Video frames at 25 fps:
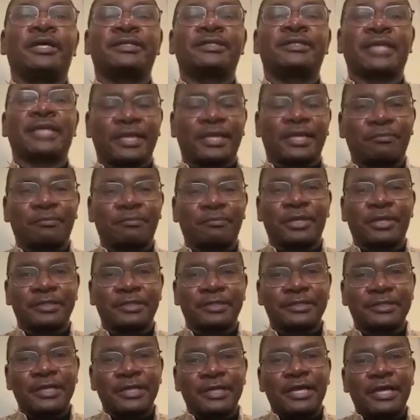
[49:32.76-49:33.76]

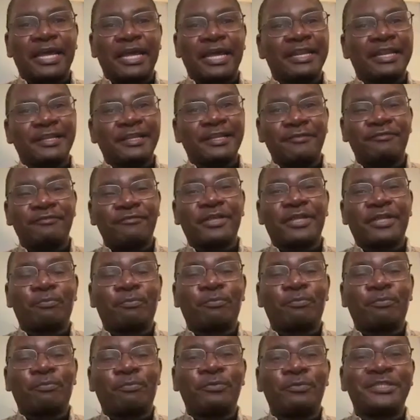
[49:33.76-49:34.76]
segments. And if they
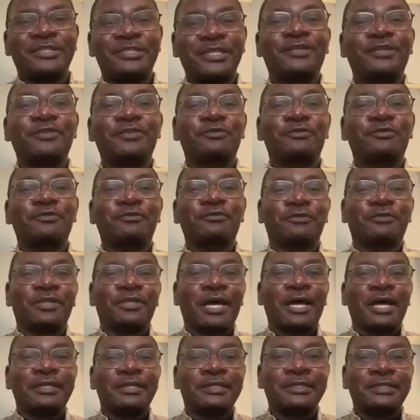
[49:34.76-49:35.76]
stick to
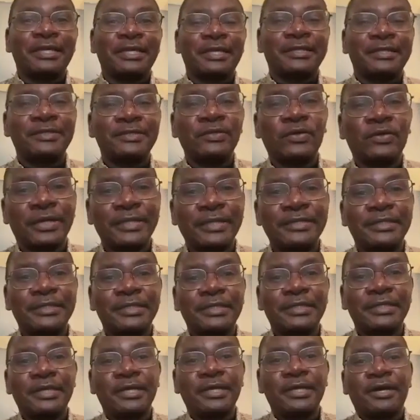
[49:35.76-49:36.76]
that, there is no
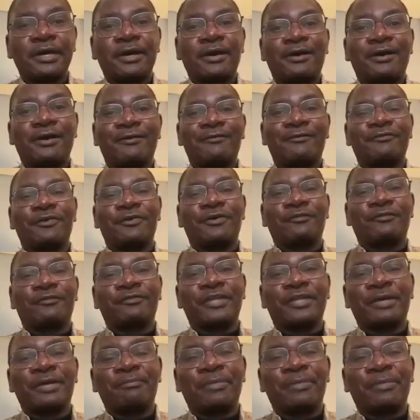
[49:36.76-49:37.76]
risk
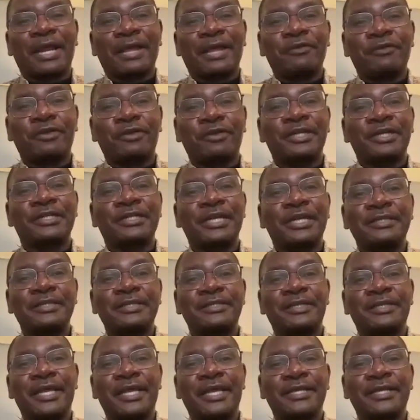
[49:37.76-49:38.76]
of them
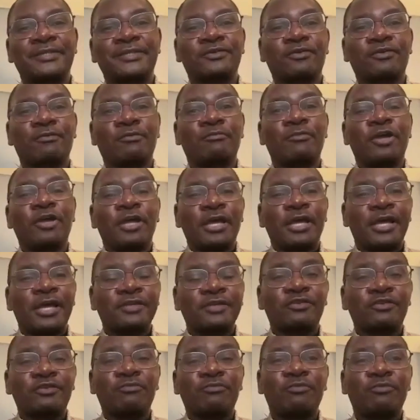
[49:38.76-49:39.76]
prioritizing Eskom.
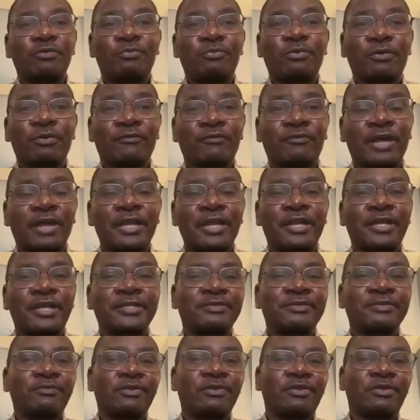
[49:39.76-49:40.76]
Eskom will provide
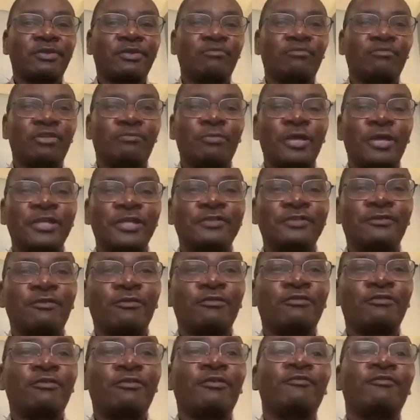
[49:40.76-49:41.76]
us with base
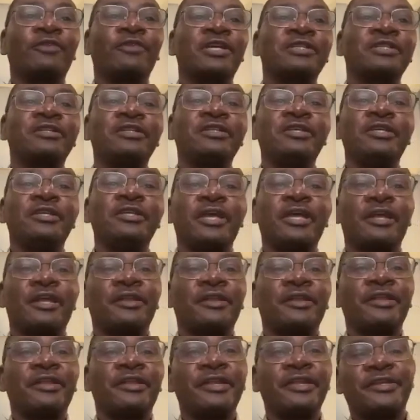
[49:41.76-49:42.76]
load, obviously,
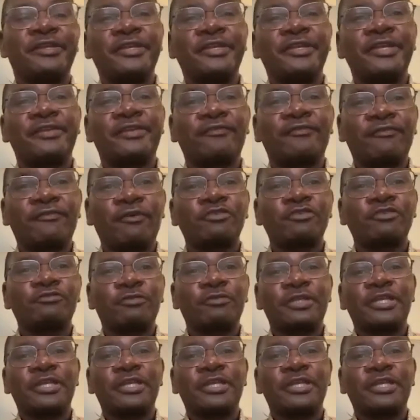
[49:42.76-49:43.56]
and it falls